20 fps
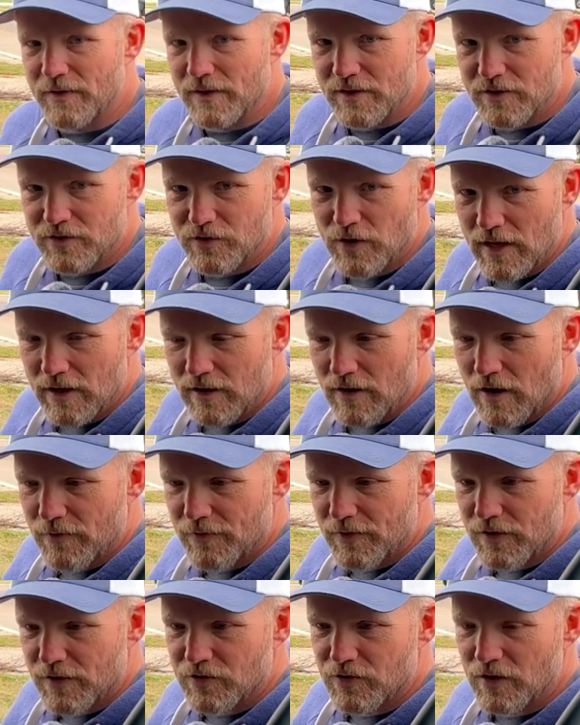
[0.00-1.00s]
of the
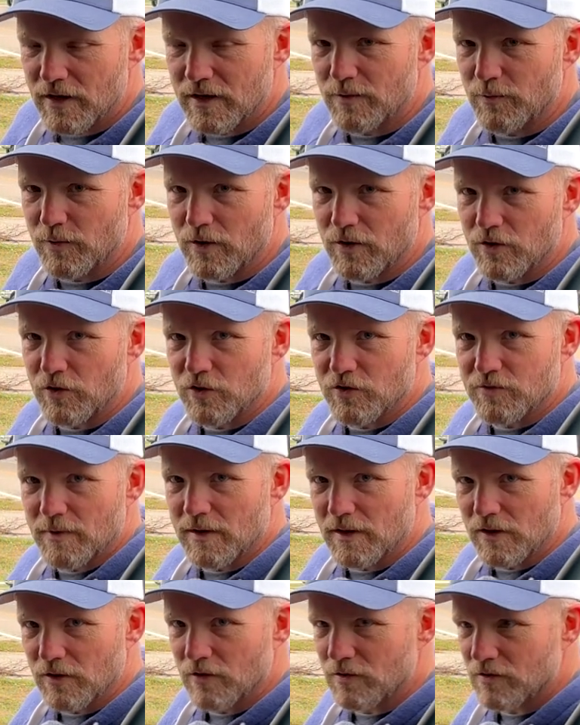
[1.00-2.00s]
truck, and we're gonna use my
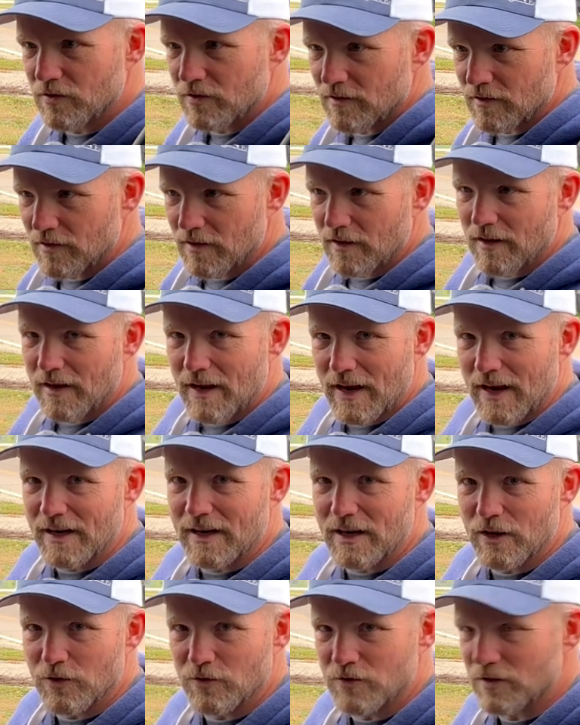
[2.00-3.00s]
little handheld